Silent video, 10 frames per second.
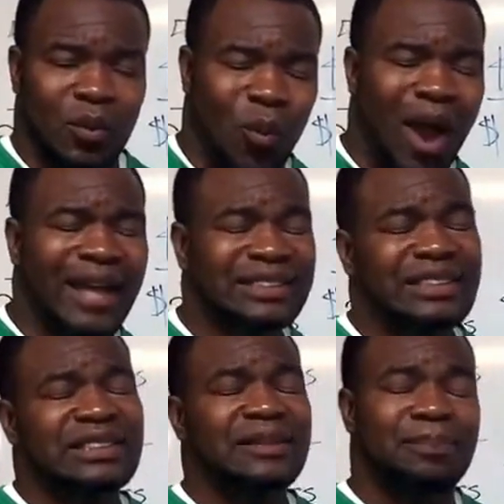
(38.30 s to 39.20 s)
why is
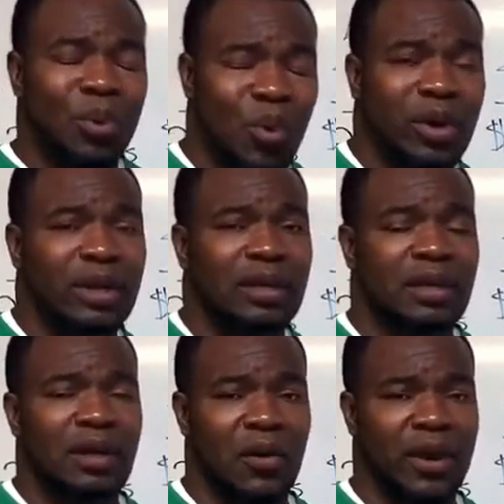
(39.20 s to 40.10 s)
this important,
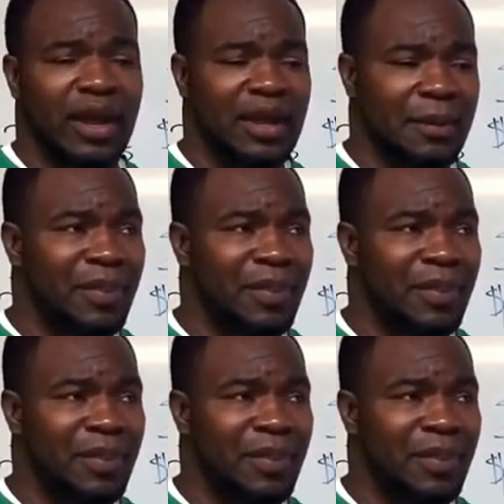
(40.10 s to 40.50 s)
okay?